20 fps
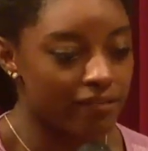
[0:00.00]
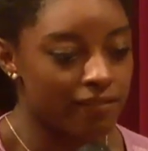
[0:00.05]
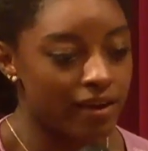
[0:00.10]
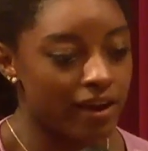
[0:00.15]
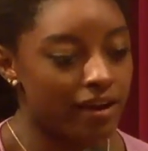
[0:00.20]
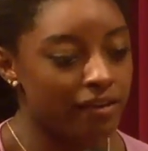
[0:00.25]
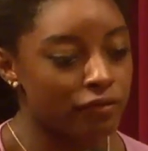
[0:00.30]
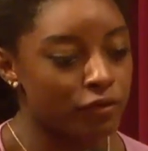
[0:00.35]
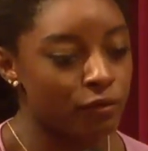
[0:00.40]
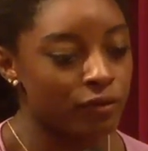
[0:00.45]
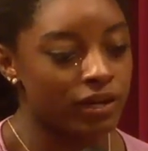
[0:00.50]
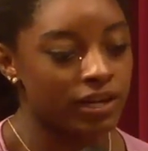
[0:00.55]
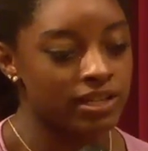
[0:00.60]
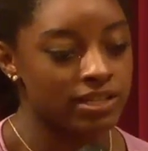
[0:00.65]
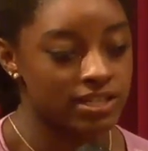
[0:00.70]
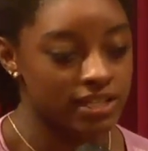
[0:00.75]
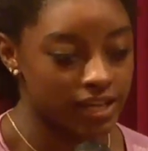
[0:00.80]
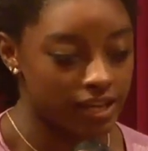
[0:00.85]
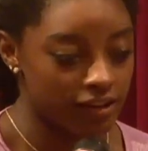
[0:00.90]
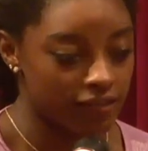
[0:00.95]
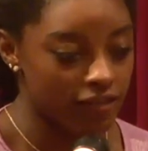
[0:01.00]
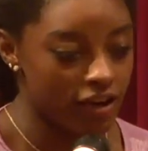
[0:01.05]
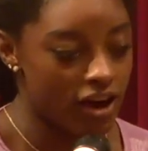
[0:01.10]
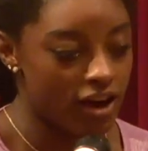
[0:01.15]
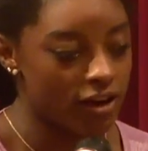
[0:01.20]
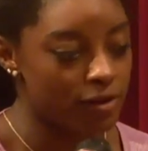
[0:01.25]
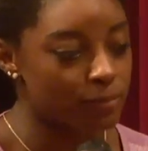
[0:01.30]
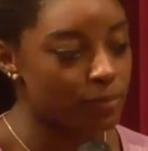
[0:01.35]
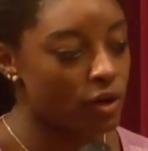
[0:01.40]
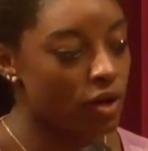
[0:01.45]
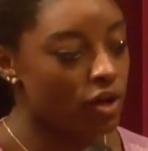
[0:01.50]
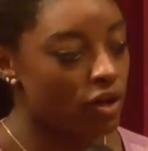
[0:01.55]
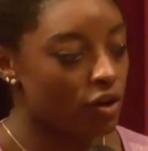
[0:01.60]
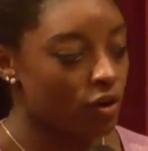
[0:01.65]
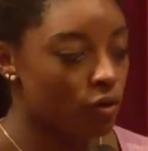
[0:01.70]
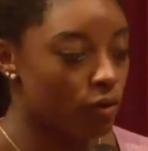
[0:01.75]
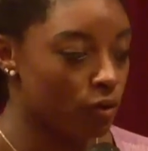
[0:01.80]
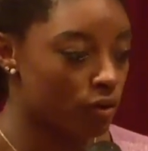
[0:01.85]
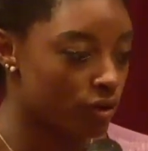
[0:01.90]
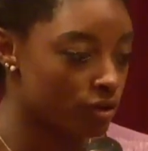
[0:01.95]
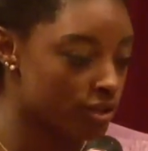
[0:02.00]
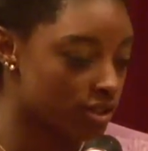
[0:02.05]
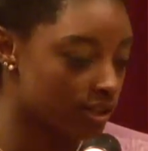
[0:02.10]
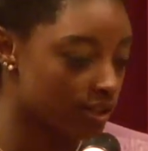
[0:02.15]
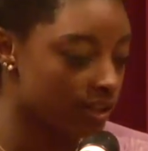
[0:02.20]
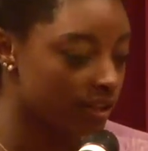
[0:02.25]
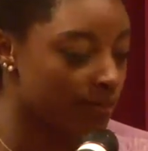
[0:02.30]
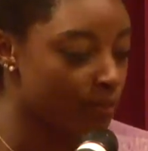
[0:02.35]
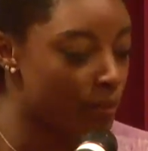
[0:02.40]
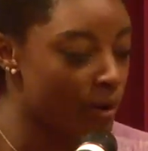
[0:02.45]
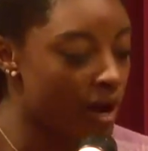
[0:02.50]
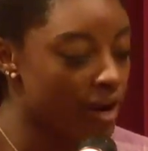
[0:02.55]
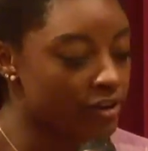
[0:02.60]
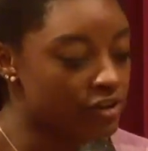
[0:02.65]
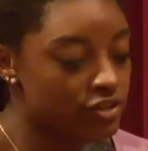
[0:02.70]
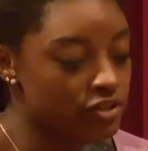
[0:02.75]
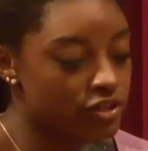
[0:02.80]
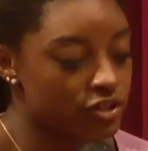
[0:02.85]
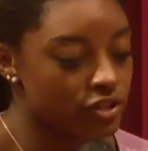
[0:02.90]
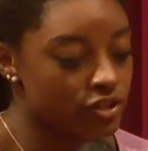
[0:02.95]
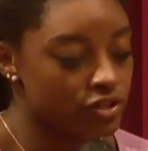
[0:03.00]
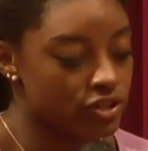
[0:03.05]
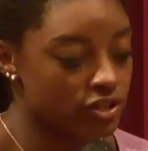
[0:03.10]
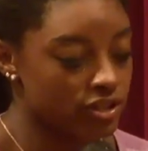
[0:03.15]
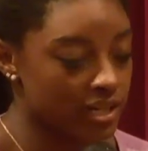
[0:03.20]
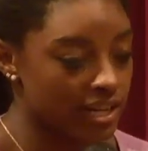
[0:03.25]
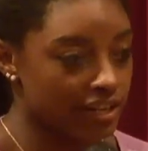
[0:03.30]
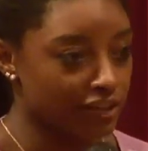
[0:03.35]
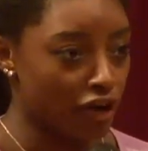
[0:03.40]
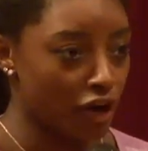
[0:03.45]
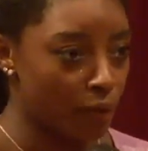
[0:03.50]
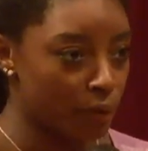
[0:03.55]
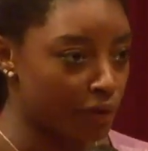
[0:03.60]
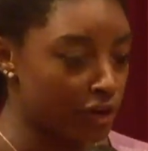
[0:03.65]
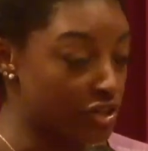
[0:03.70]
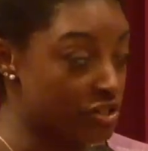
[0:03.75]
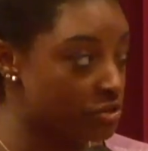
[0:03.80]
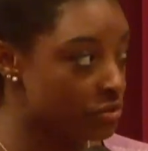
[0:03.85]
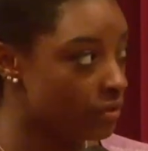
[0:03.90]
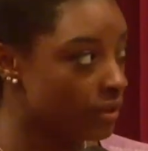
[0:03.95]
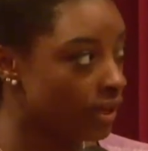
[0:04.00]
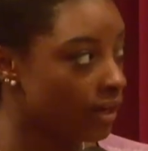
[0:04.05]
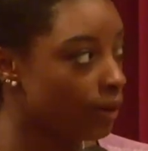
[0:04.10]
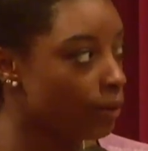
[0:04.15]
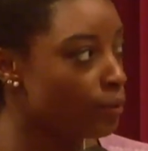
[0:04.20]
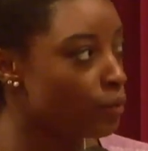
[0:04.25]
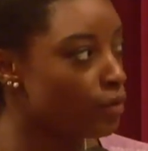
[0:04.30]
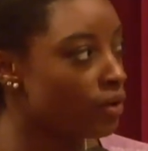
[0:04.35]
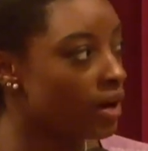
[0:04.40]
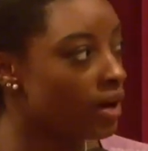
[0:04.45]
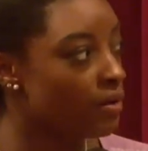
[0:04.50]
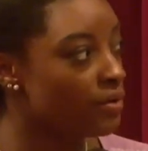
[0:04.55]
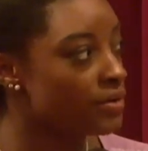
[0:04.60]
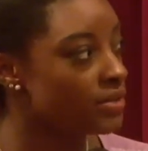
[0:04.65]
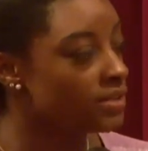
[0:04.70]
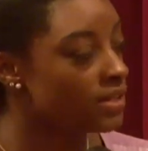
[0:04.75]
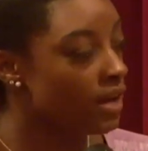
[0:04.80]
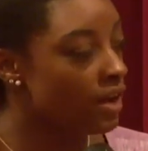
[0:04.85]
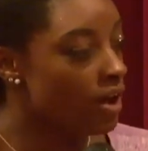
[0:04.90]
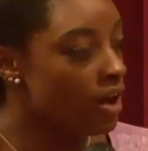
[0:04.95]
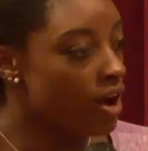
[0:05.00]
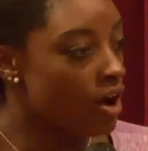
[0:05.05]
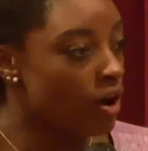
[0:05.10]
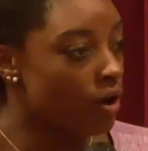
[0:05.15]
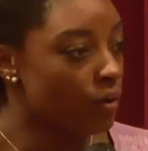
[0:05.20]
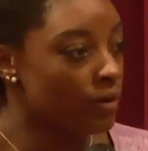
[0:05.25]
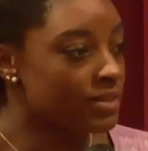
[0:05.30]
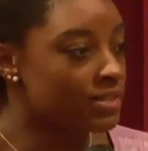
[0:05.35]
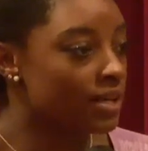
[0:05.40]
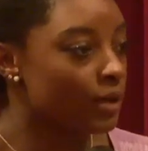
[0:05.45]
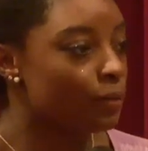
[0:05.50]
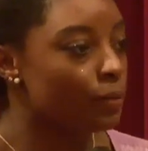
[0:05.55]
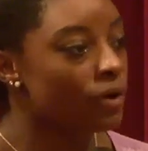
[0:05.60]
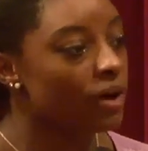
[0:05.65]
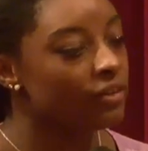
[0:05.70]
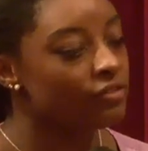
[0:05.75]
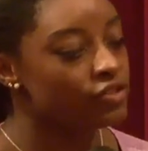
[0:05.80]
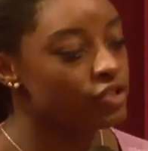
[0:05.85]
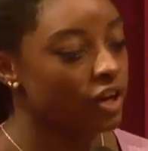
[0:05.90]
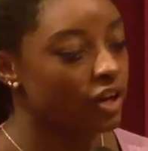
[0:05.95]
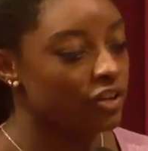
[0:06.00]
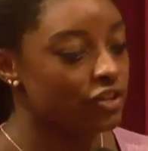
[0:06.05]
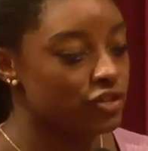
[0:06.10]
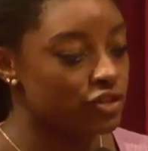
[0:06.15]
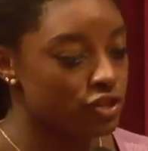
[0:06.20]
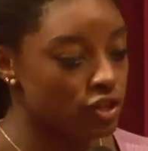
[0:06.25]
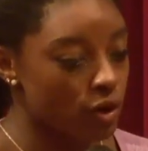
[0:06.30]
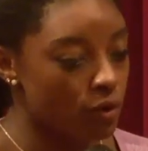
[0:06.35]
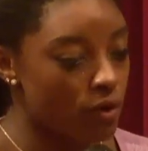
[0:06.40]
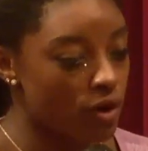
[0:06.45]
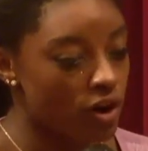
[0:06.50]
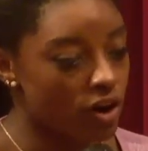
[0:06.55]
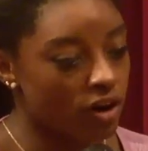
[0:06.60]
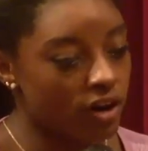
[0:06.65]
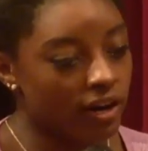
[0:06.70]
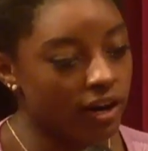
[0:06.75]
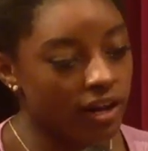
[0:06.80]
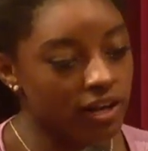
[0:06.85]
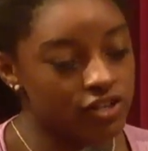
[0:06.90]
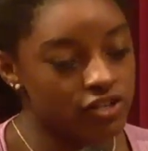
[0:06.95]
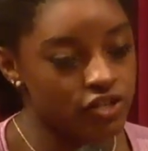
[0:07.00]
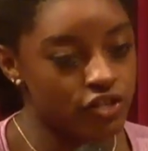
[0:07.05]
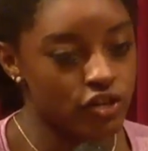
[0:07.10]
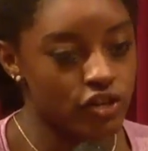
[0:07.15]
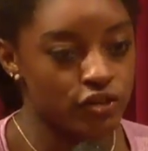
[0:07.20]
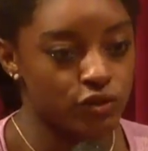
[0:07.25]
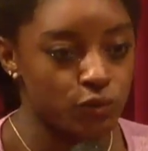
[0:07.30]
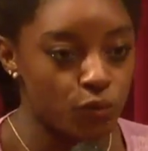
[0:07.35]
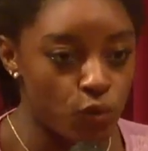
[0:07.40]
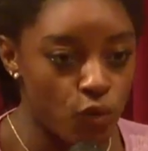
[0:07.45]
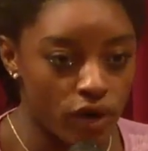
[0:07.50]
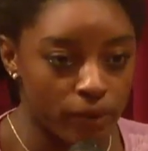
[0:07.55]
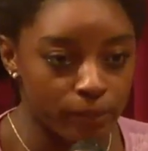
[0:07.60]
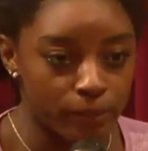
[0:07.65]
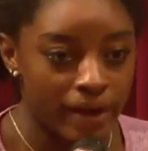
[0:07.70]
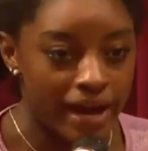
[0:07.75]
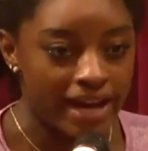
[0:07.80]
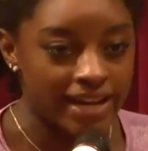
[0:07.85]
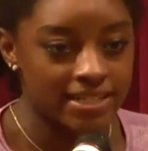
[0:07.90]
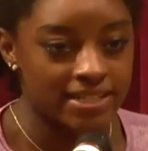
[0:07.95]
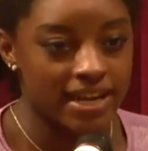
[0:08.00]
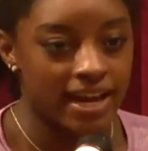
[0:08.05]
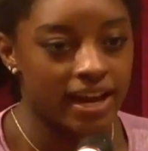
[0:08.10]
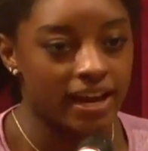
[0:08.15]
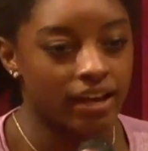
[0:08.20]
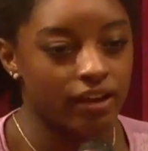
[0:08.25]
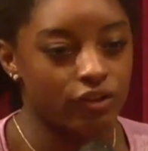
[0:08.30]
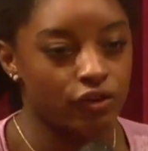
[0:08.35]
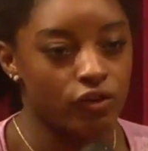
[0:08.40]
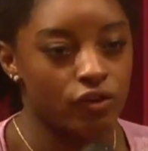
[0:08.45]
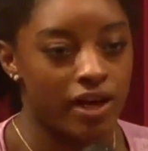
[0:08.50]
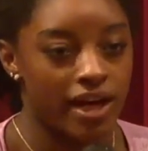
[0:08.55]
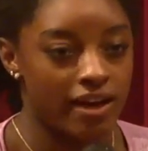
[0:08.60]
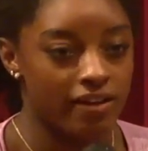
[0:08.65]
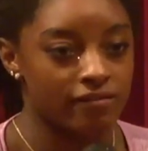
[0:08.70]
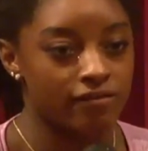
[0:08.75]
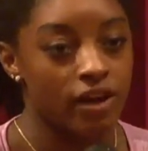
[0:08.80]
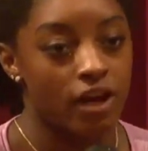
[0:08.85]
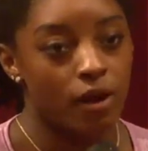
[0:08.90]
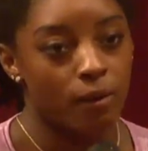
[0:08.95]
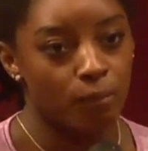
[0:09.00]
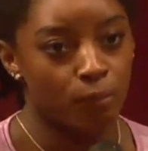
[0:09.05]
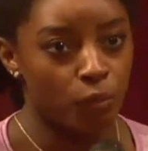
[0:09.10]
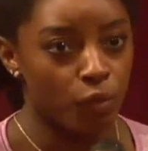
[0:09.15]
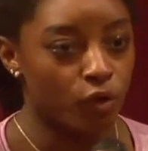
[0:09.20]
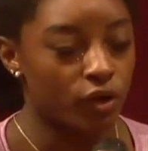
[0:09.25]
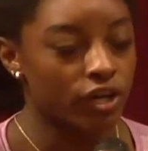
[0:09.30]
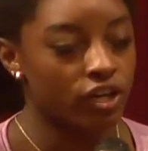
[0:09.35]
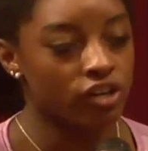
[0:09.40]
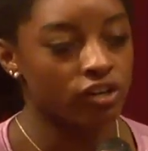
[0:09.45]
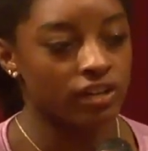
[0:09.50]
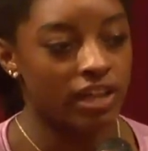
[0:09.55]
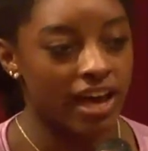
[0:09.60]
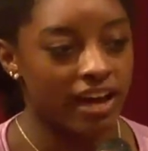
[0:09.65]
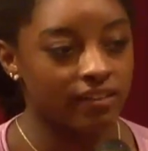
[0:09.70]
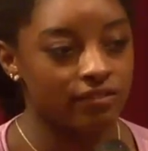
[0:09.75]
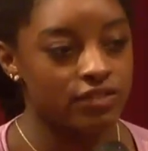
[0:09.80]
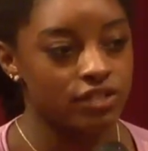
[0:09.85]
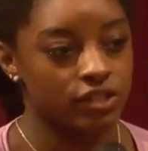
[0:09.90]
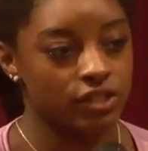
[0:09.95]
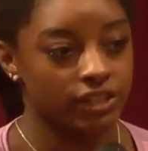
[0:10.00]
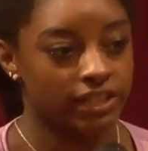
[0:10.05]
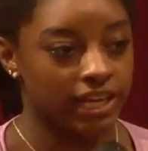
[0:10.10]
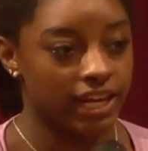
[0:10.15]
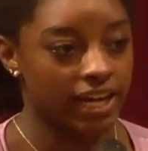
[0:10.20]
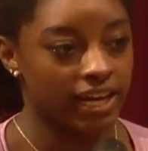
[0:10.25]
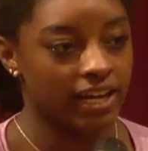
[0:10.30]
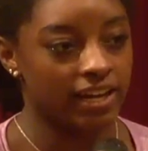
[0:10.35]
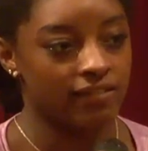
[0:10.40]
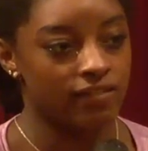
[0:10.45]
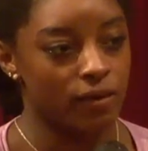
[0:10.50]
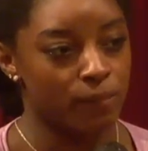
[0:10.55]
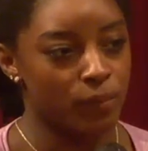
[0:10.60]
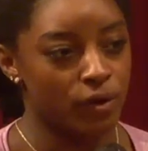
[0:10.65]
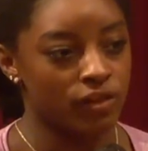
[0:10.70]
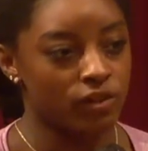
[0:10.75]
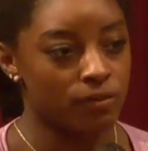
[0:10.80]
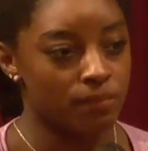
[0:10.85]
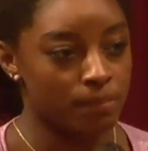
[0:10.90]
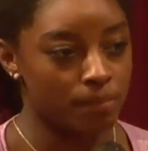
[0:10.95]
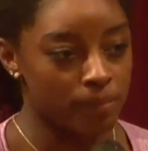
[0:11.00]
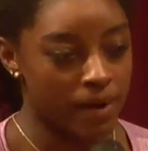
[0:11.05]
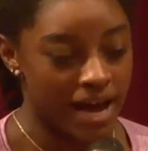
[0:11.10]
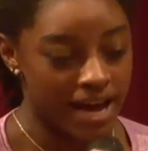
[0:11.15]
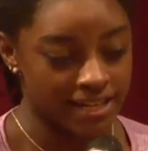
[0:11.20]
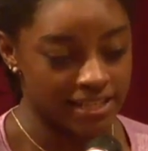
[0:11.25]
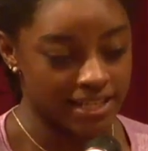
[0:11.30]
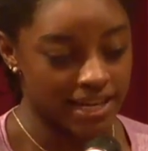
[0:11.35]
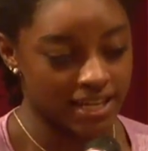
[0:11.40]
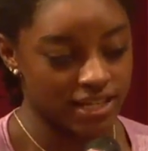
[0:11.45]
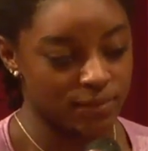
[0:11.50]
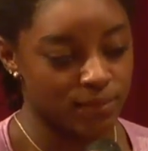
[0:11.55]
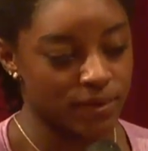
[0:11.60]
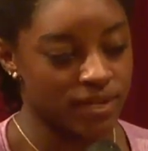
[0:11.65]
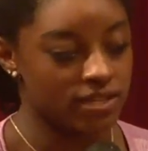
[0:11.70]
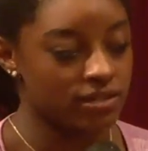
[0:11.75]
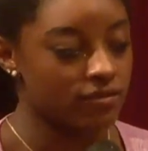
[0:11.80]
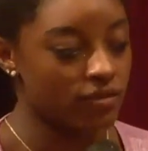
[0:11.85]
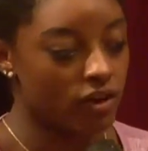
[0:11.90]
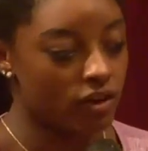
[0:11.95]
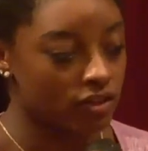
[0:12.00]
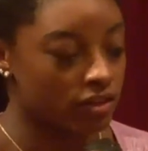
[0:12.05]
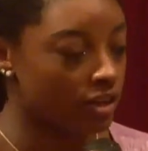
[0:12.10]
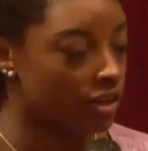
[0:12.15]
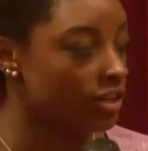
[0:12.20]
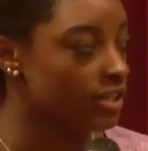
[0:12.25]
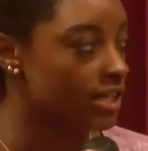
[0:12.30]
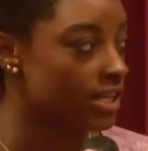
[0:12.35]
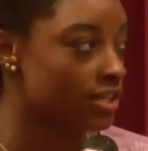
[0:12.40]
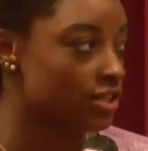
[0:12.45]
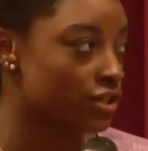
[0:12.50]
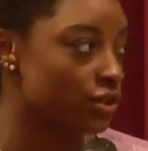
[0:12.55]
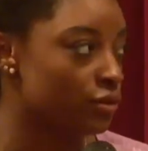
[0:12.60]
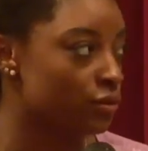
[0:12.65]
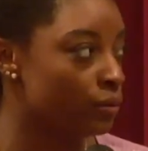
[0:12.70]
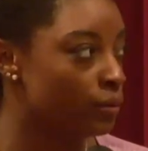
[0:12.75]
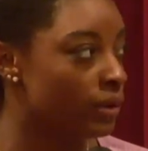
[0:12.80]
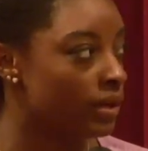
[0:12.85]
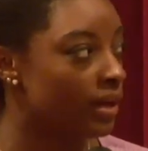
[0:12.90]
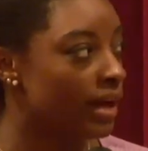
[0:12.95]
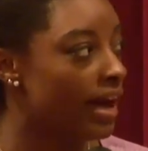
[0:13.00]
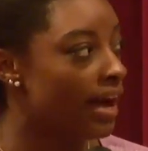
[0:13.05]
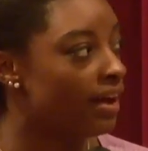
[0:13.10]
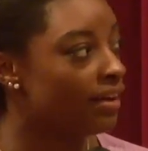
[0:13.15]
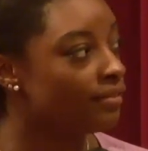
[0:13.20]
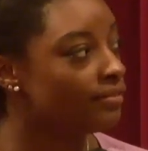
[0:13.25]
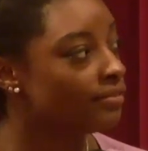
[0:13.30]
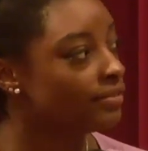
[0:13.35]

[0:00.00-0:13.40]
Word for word: If I ever wanted to give up or to leave practice or just like not want to do it anymore, I was always like, well, I've trained so hard, it's just one bad day and you'll have more in your life, so you can't give up on the bad days because of all the good days you will have.